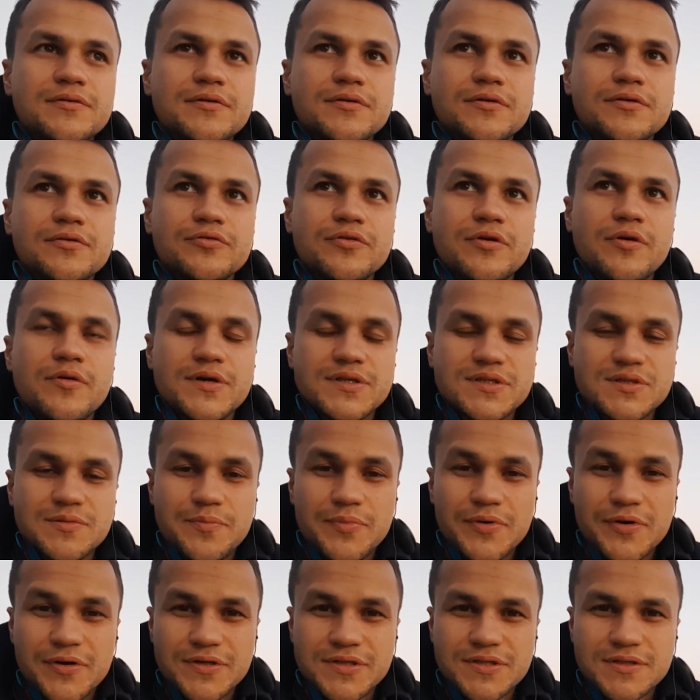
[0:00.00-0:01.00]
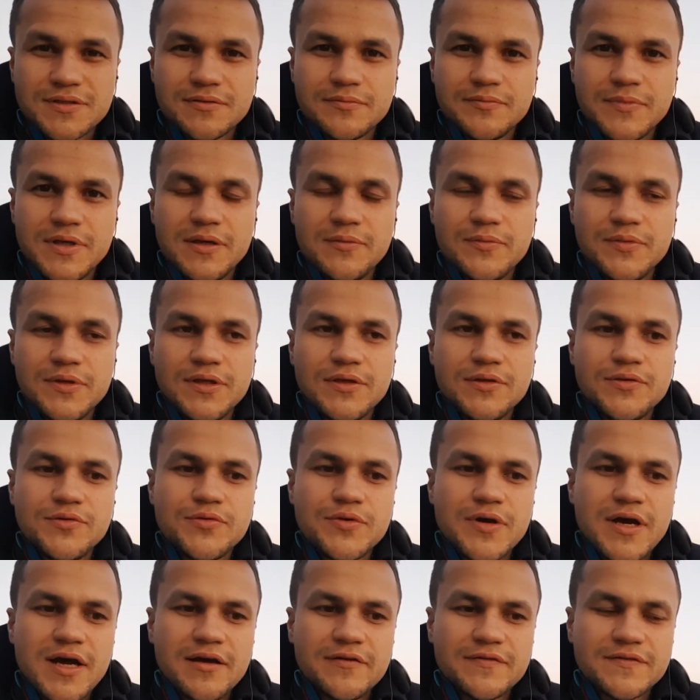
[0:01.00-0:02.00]
grow as a person. Maybe you
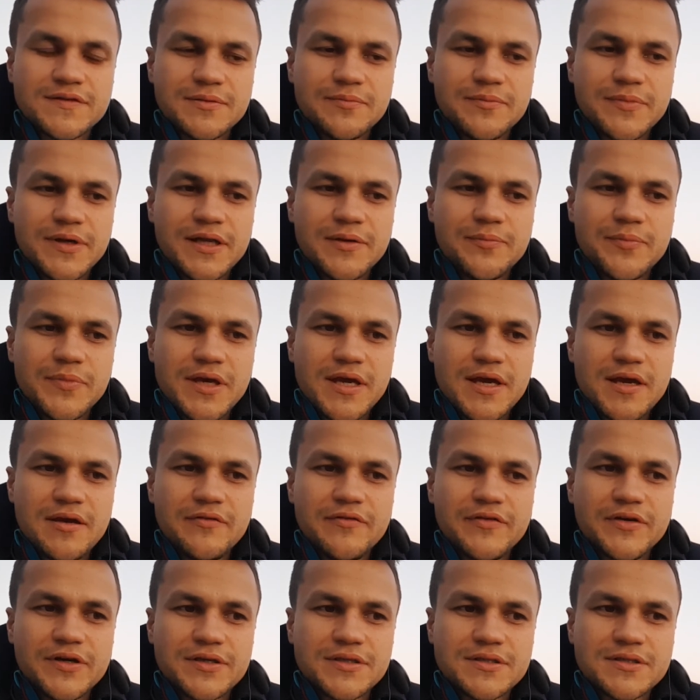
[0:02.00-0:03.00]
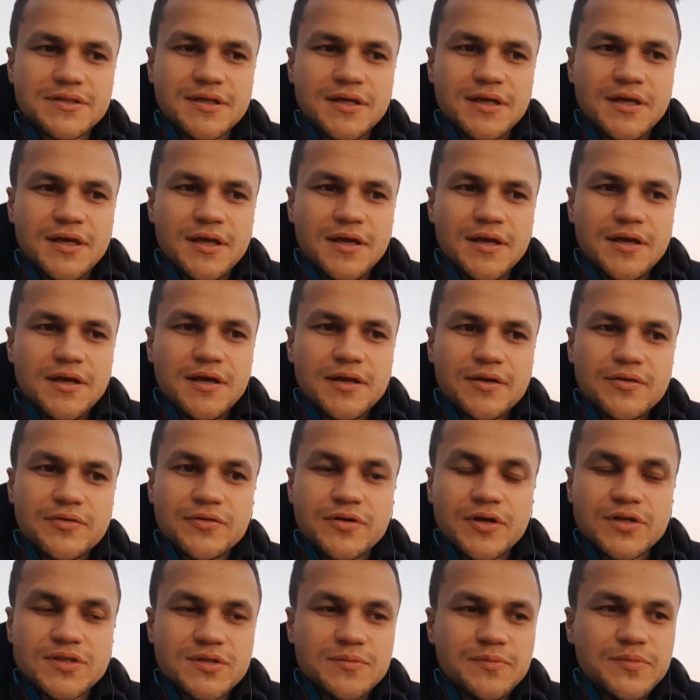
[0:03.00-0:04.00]
have some bad behaviors. It could
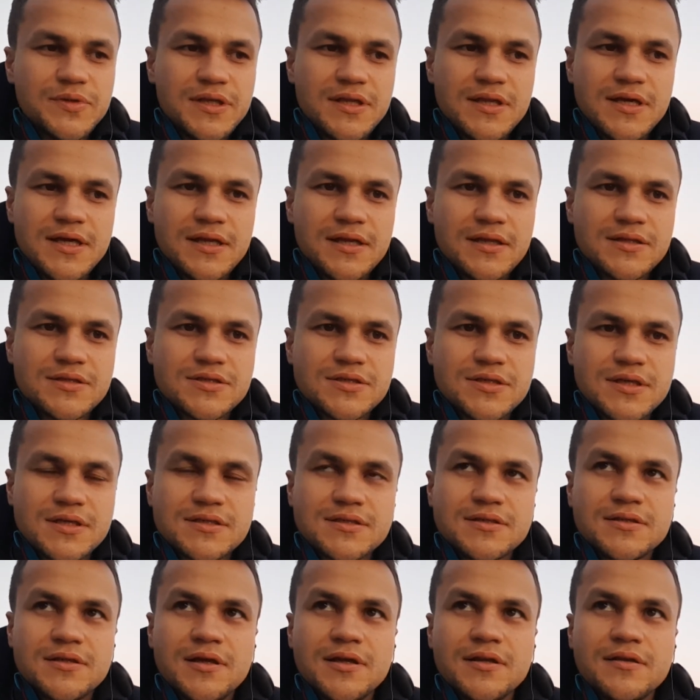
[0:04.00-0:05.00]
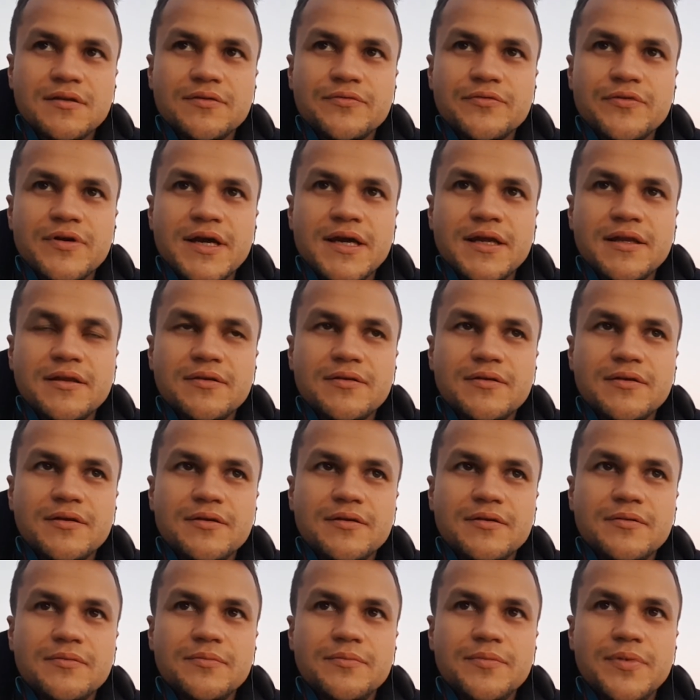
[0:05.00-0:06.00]
also be that it's just not the right
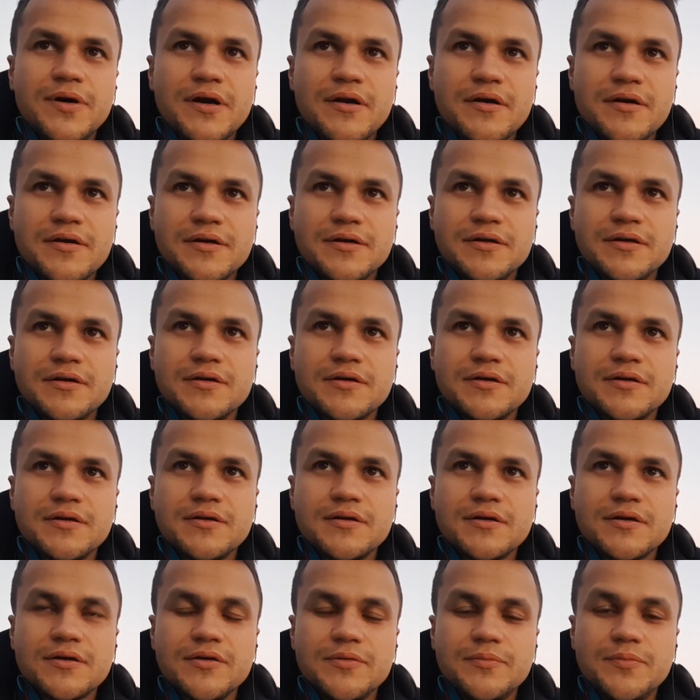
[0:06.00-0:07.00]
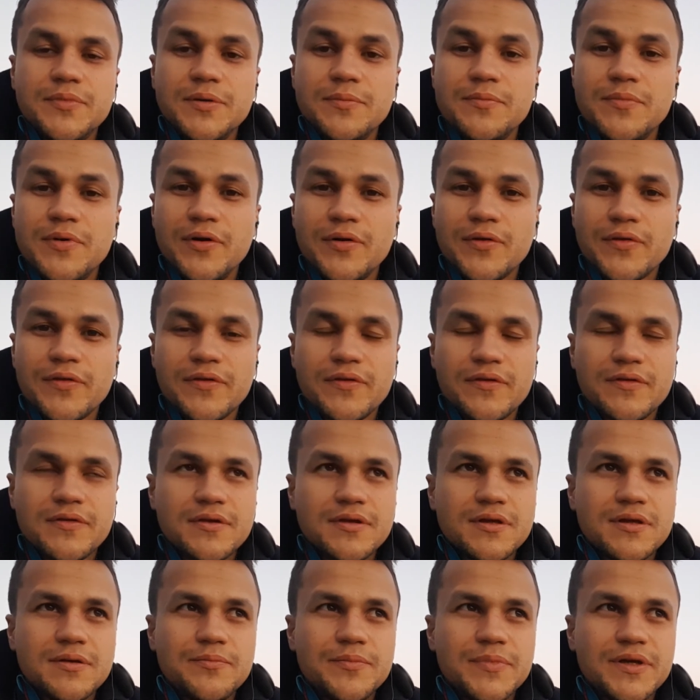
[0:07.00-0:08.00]
partner. Could be both.
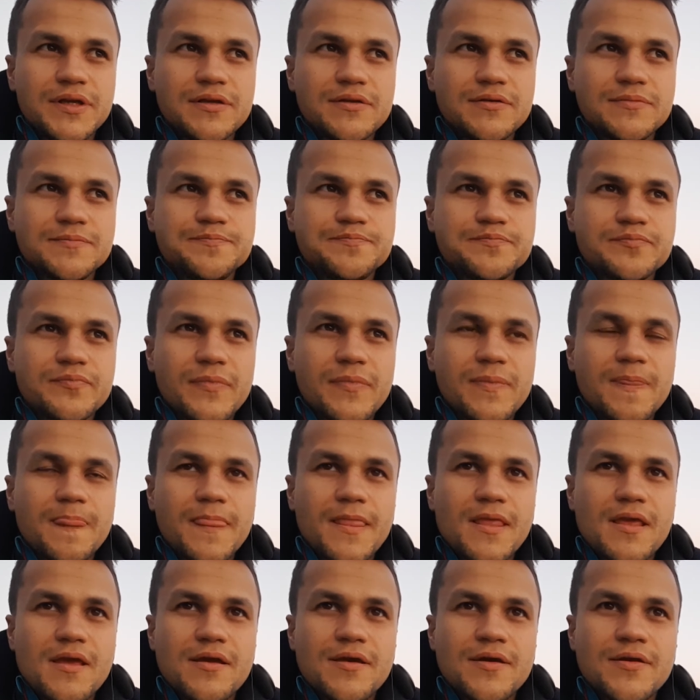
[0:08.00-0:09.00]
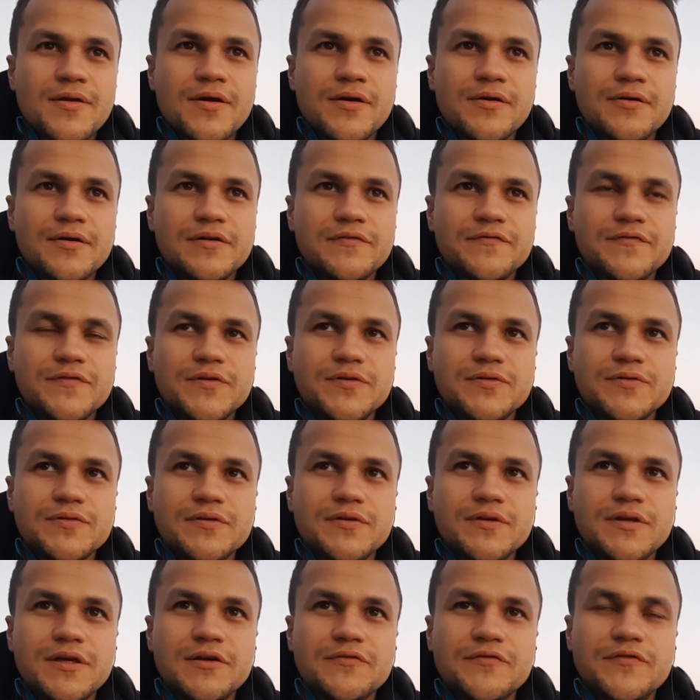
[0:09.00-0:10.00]
But,
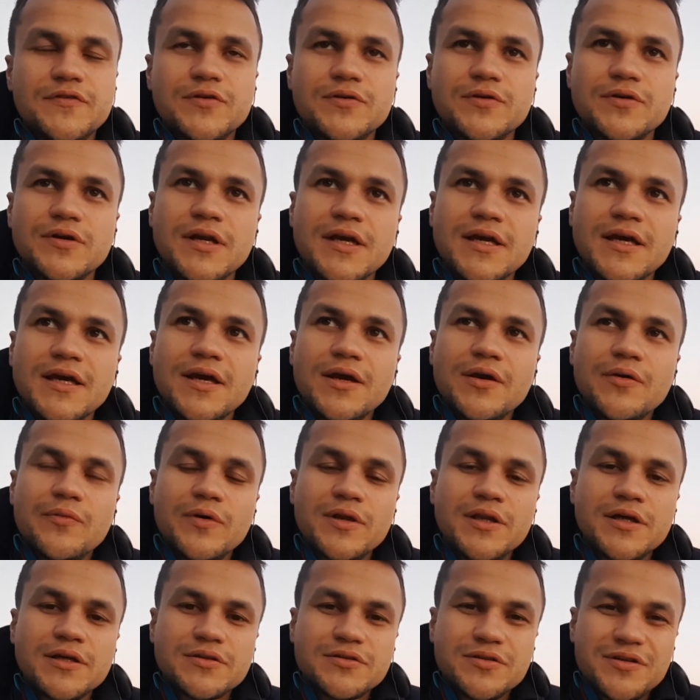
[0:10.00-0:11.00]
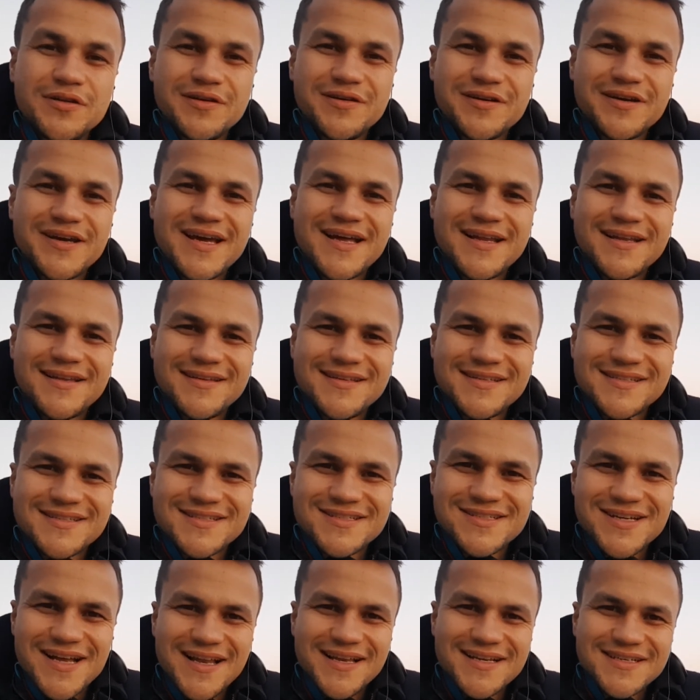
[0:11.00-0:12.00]
if you're willing to look at this
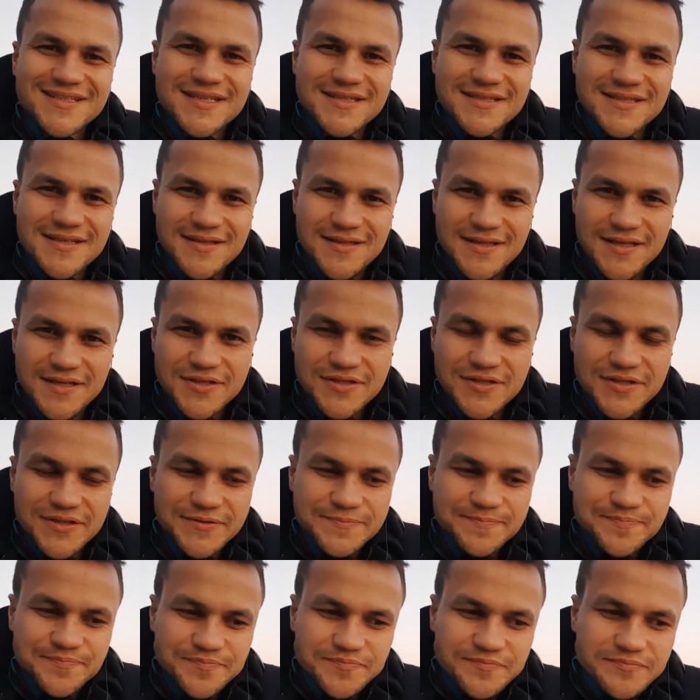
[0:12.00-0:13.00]
challenge as a teacher,